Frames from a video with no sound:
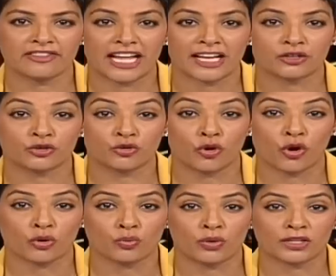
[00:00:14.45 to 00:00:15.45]
lakh
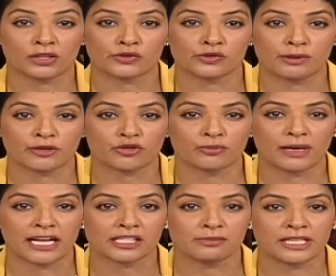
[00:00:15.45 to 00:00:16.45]
crore worth of
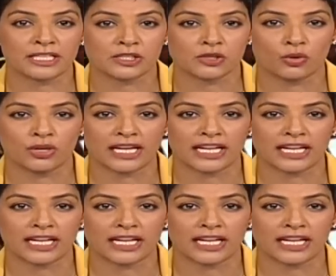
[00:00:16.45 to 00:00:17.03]
spectrum has been sold.